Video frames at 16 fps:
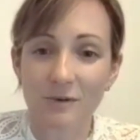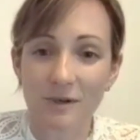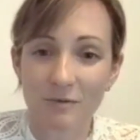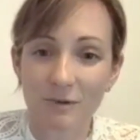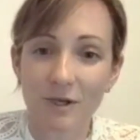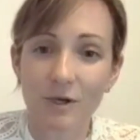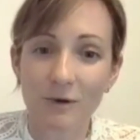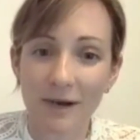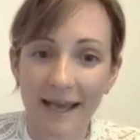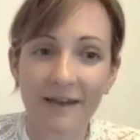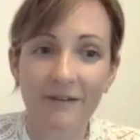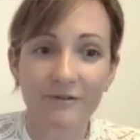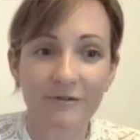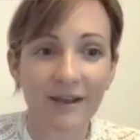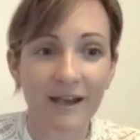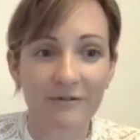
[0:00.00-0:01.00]
And we all
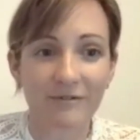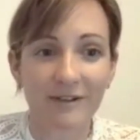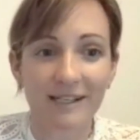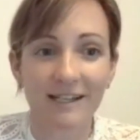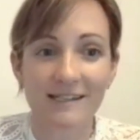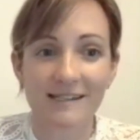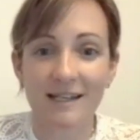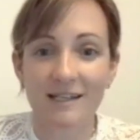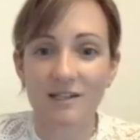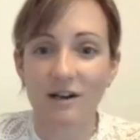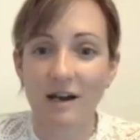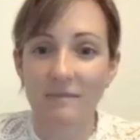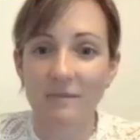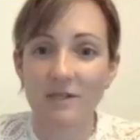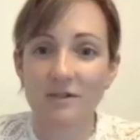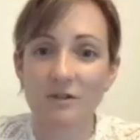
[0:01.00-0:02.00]
have fat fingers at
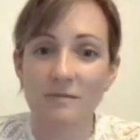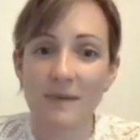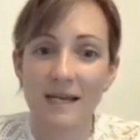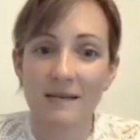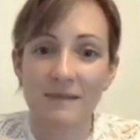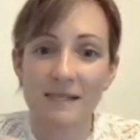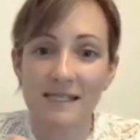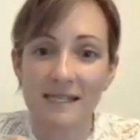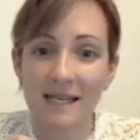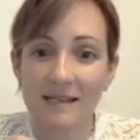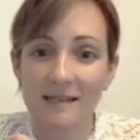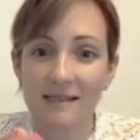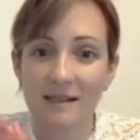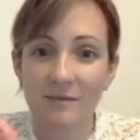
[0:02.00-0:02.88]
time and do make mistakes.